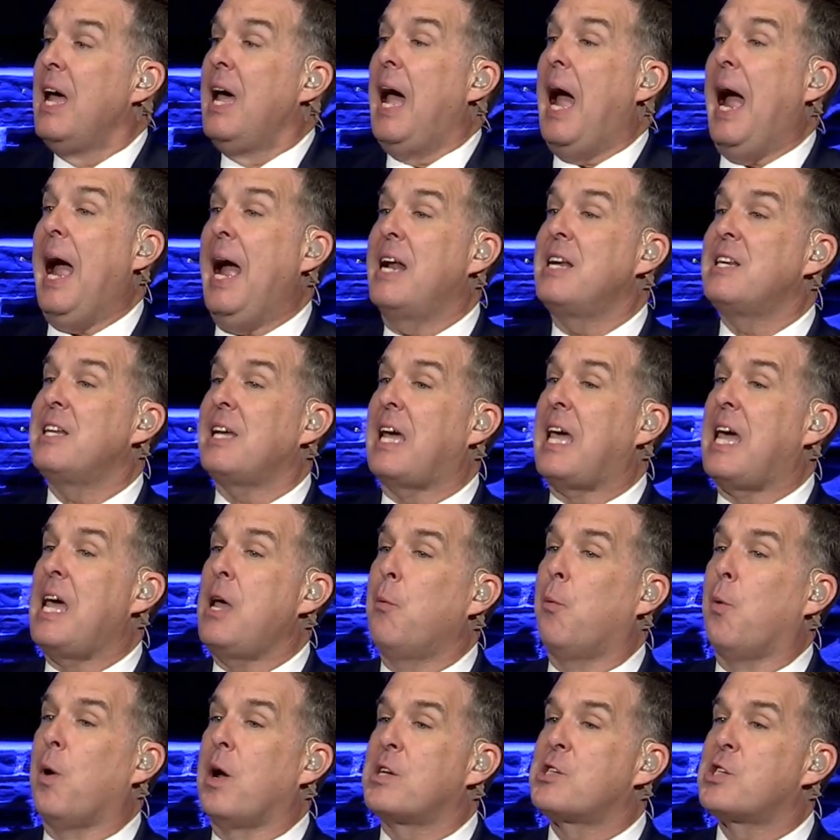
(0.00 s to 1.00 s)
And he
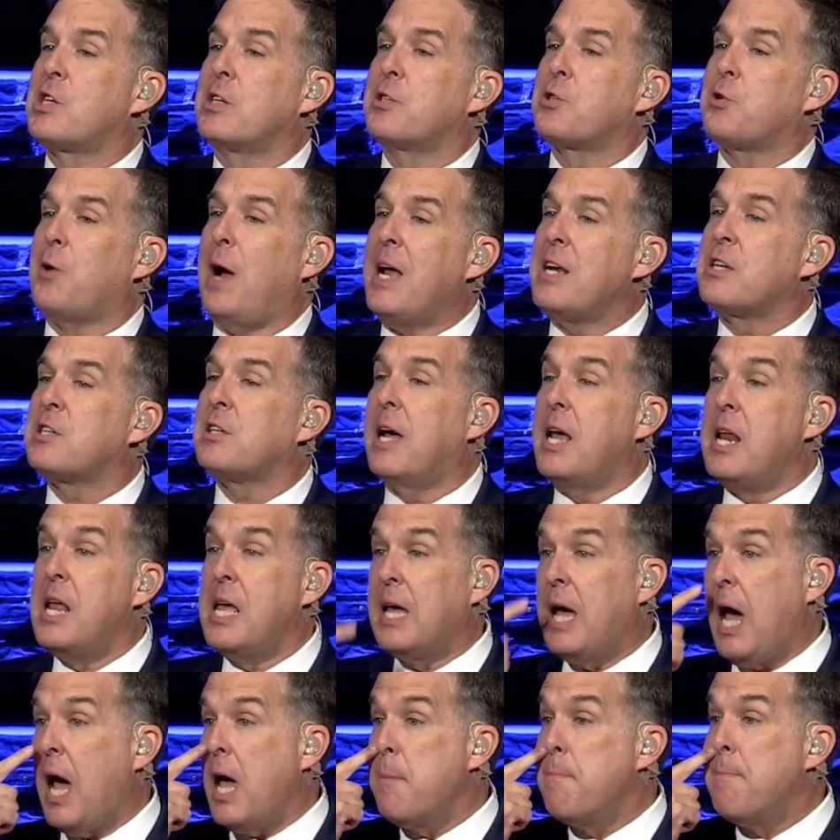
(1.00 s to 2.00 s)
was
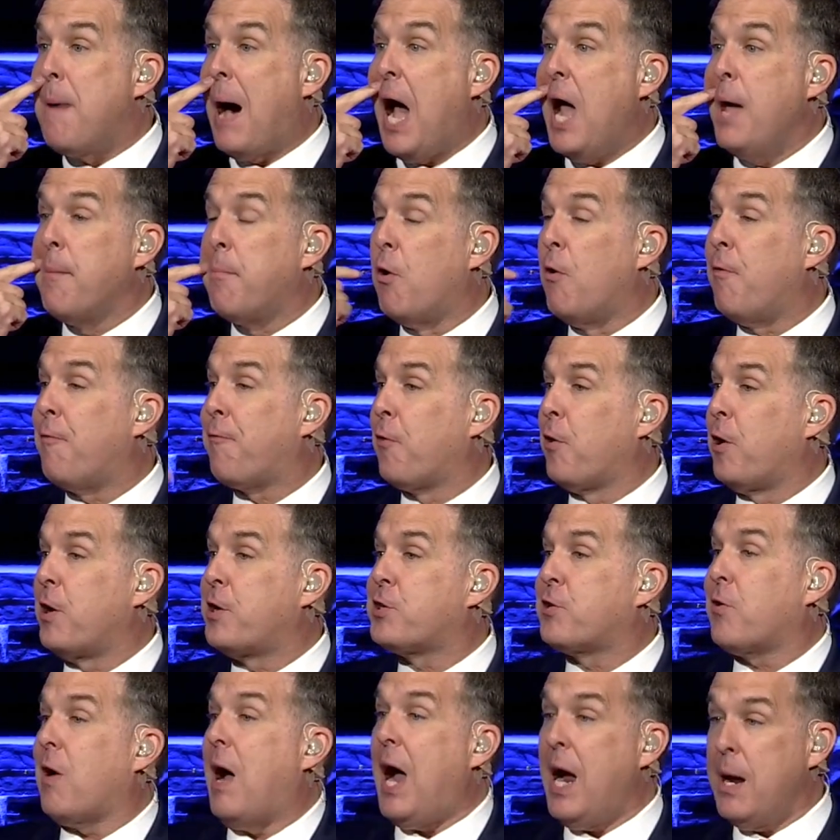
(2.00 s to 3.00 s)
translating a Bible for a
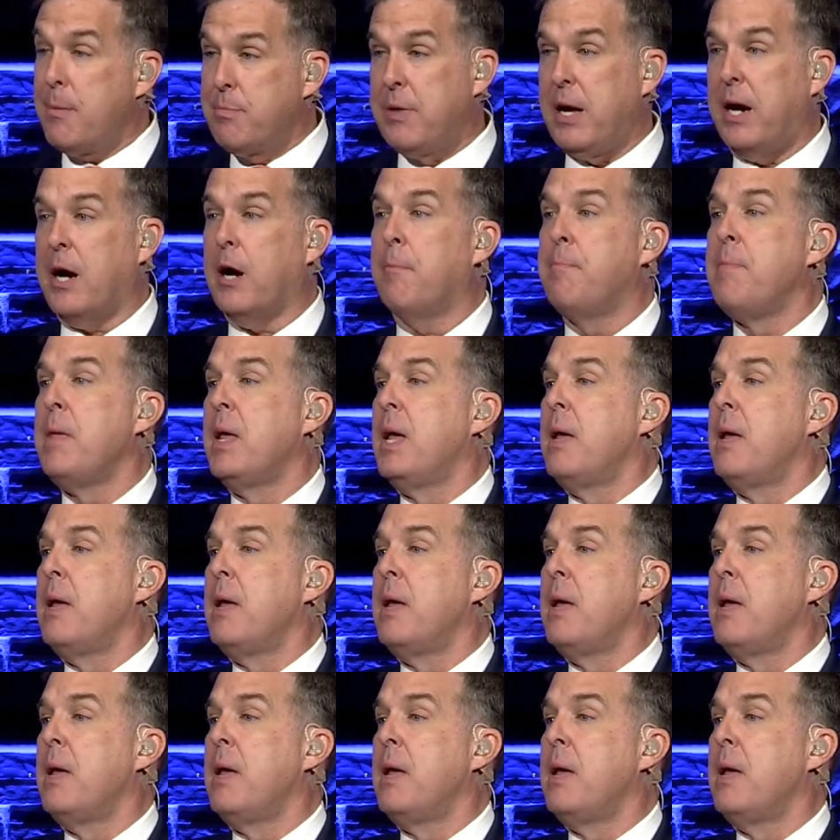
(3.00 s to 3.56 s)
tribe there.